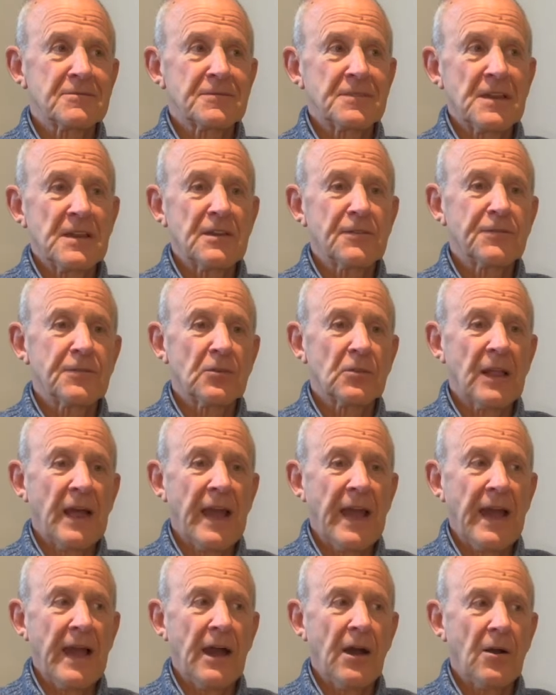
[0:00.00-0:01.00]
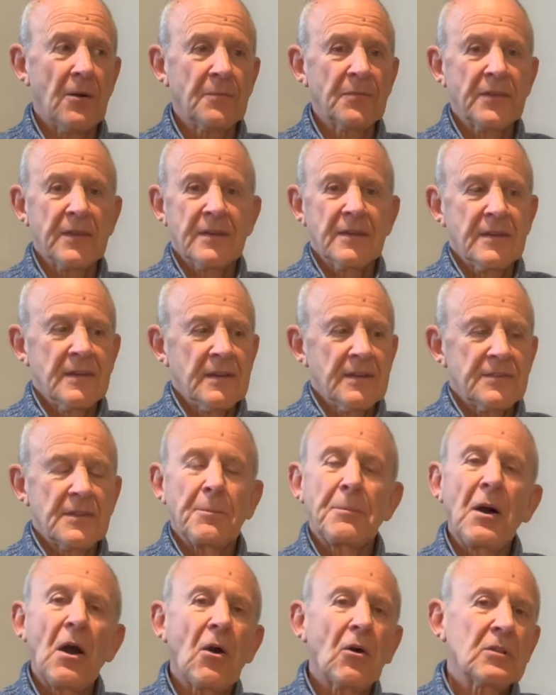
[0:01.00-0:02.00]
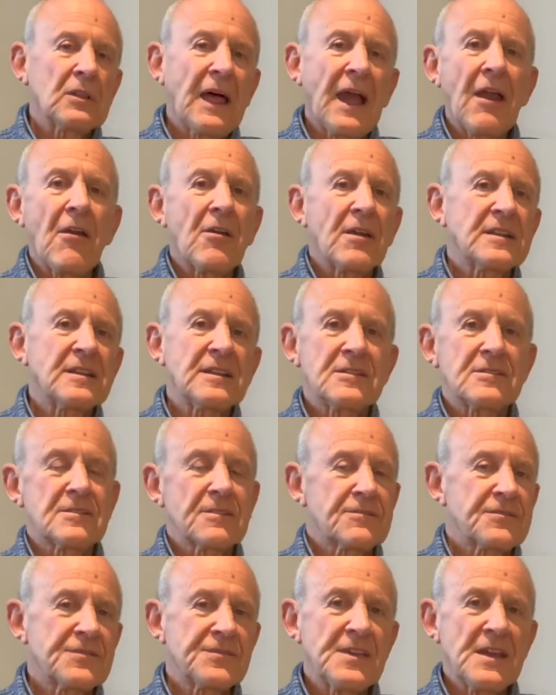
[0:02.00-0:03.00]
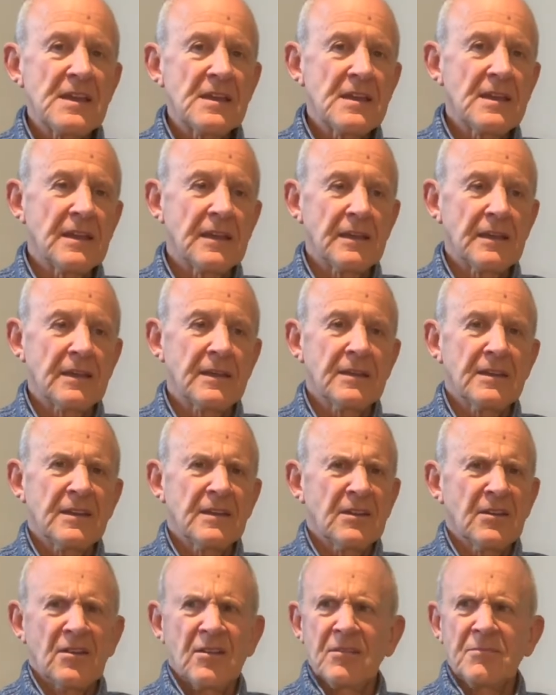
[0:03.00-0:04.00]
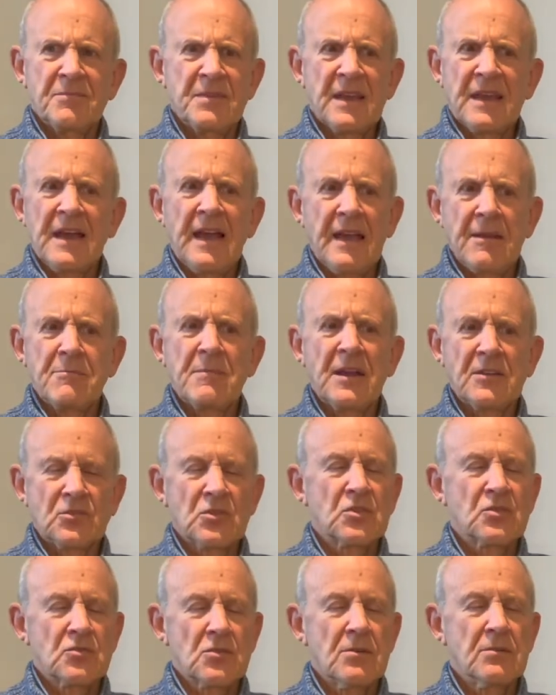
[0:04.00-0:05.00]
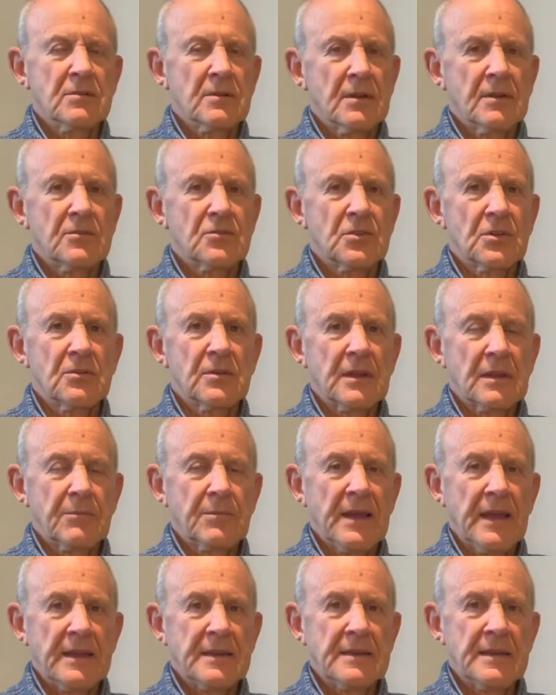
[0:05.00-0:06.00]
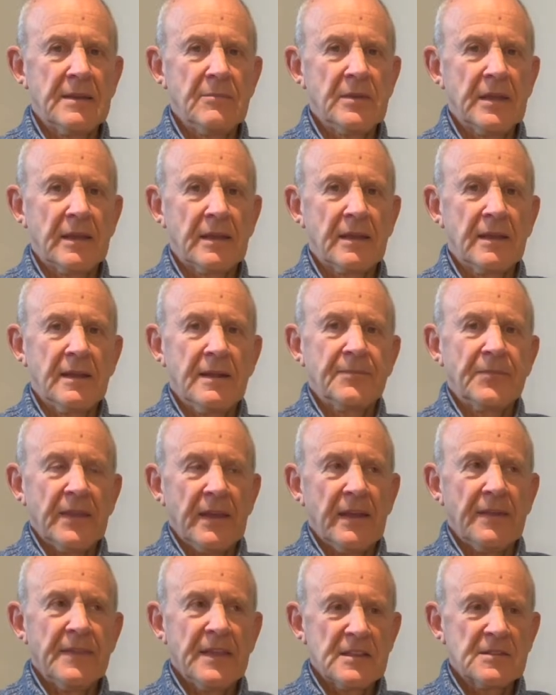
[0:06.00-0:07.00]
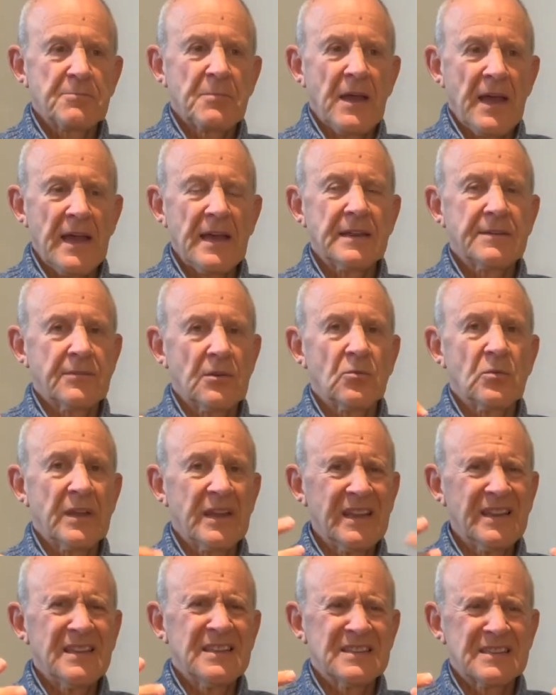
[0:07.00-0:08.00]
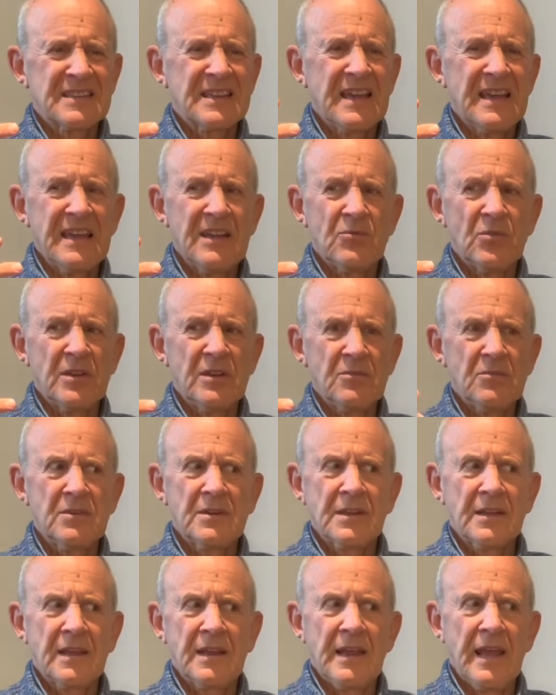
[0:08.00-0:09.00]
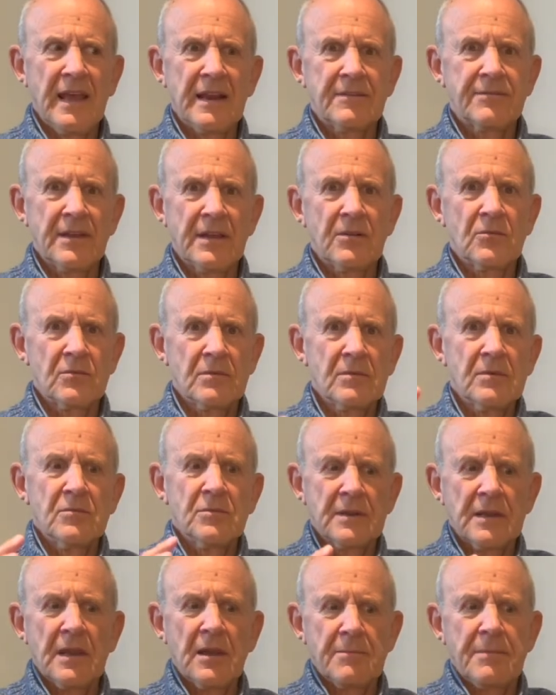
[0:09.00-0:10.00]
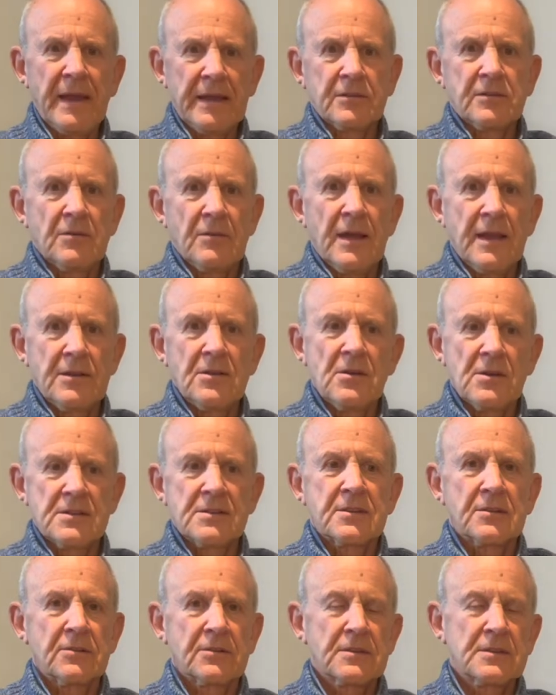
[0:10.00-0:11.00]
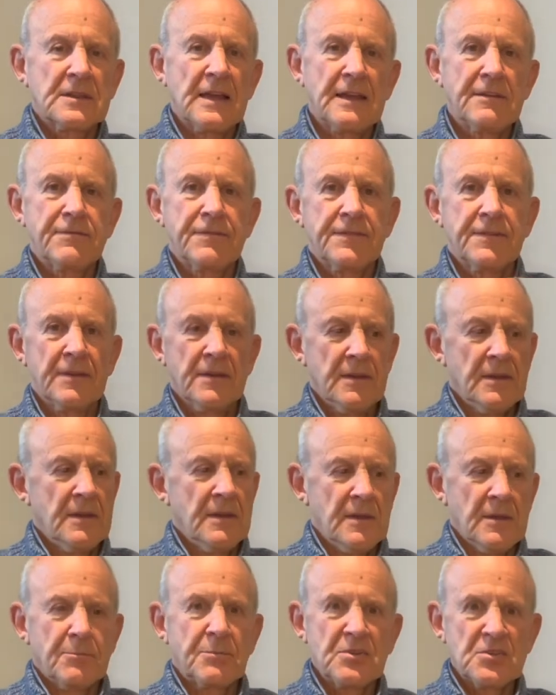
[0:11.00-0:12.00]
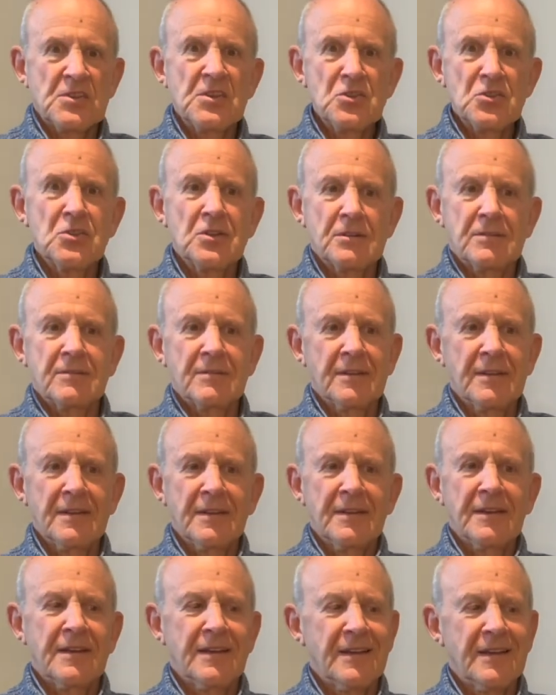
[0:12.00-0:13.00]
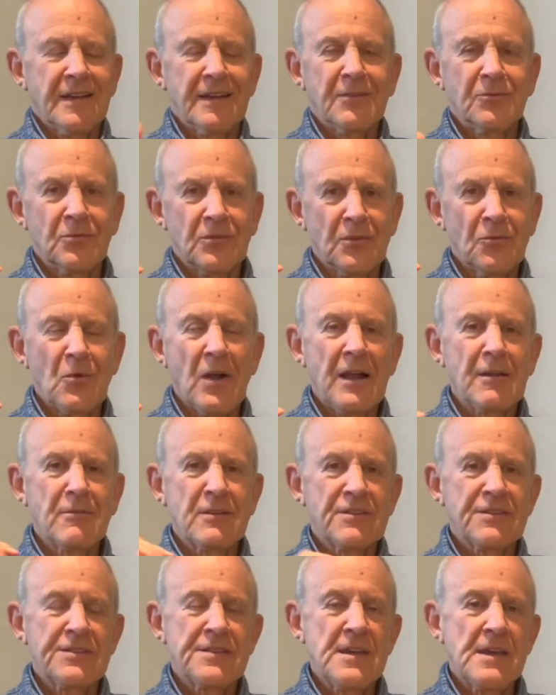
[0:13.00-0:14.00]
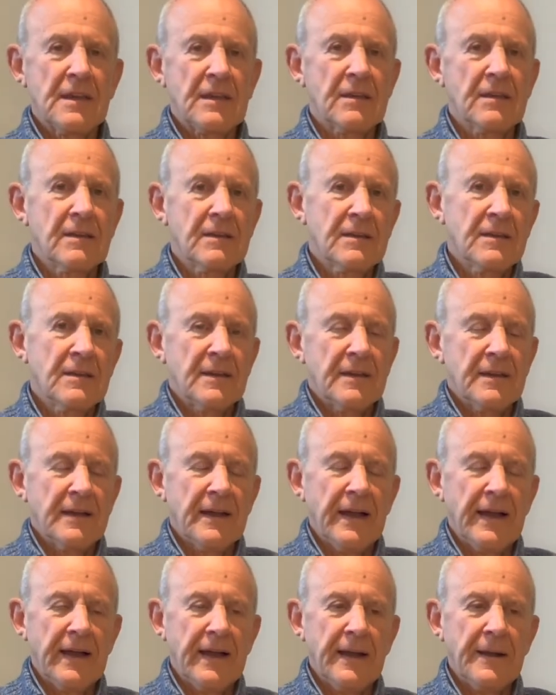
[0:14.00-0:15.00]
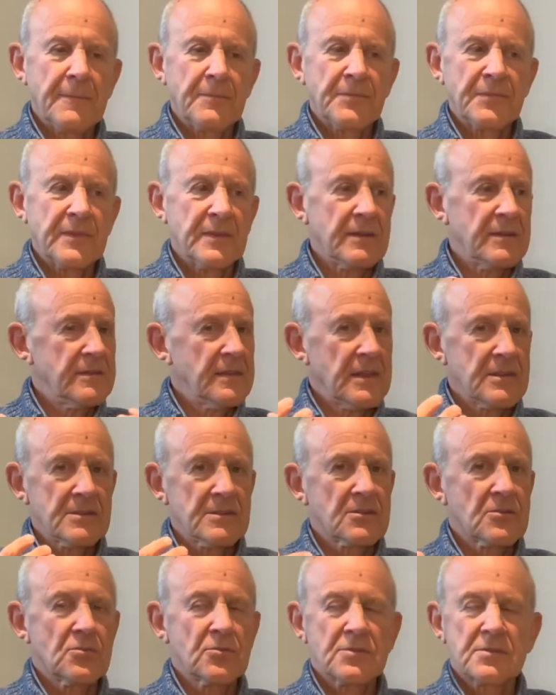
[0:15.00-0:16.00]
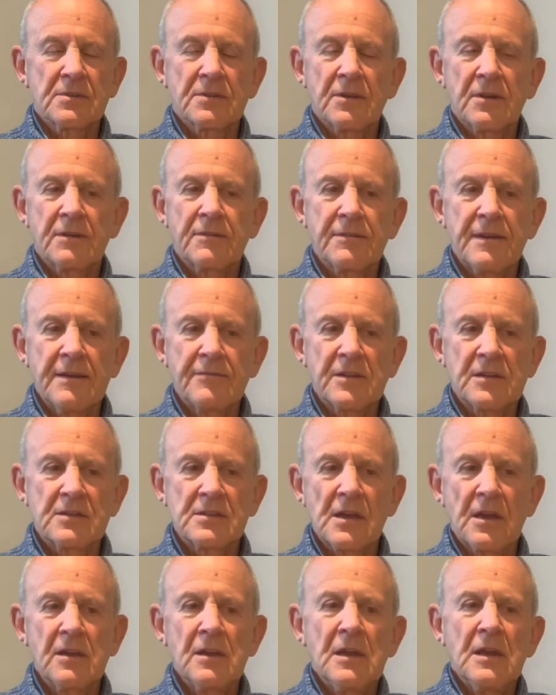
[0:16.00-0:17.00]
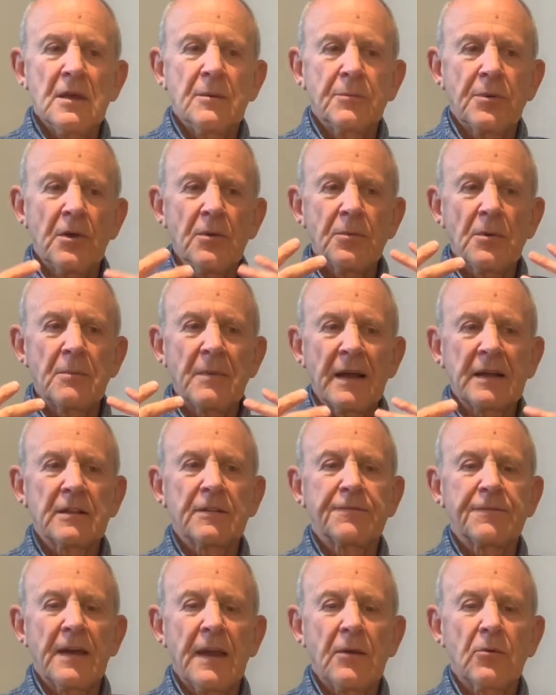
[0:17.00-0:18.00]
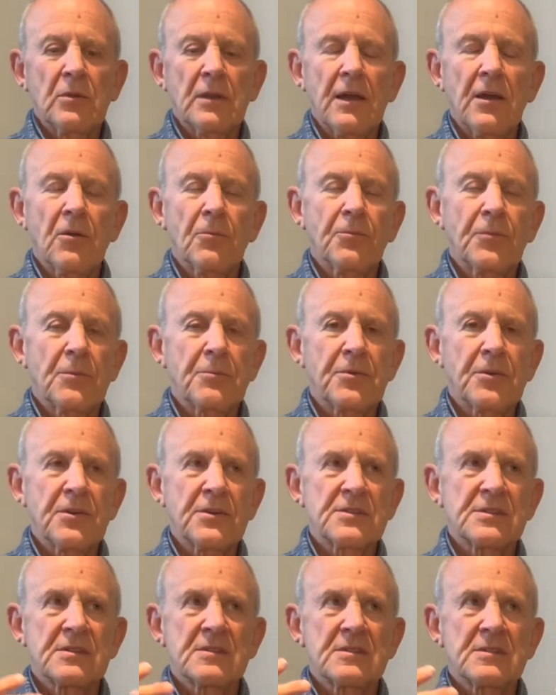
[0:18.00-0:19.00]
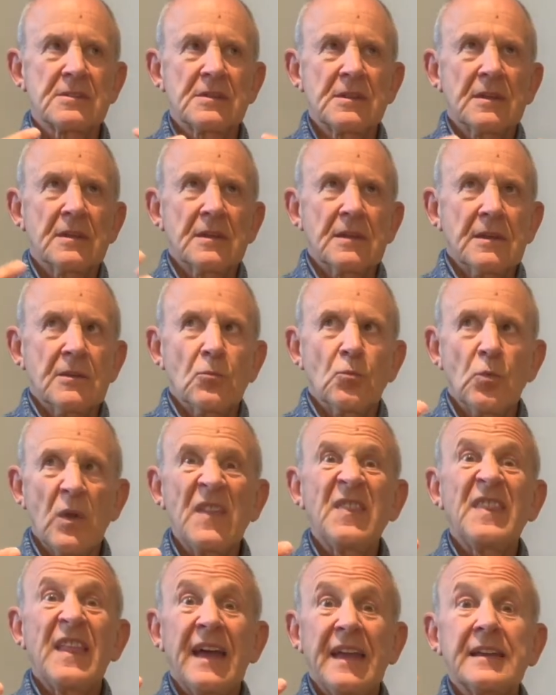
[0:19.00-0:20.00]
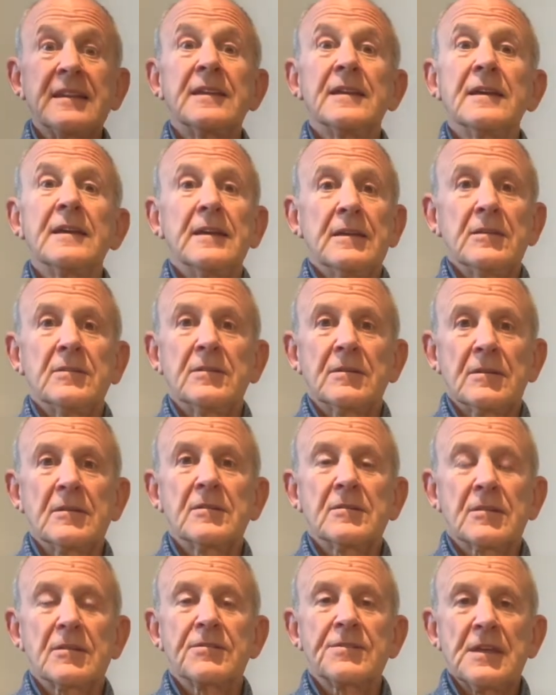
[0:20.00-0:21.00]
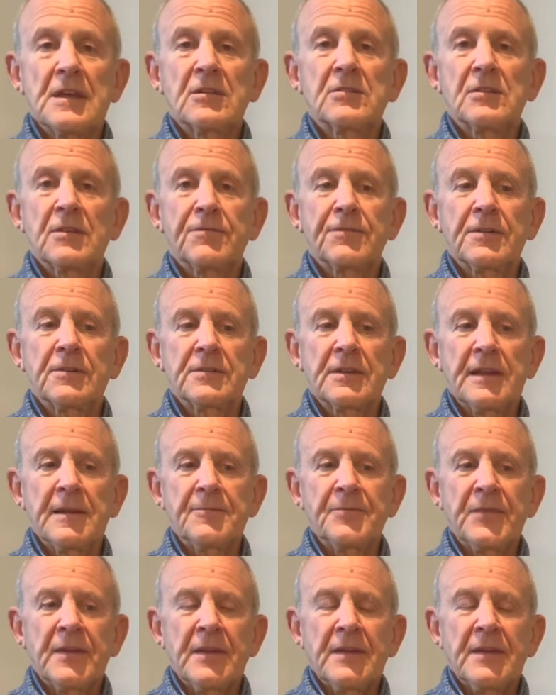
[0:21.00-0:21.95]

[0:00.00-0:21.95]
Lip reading: fearful, how the polarities of thinking became much stronger during a pandemic. And that's part of it. We're getting scared. We don't want to get we want to go back to our nice little safe position in the way we think. And that's caused a lot of havoc. So purple monkeyflower will help the person when they need to think differently.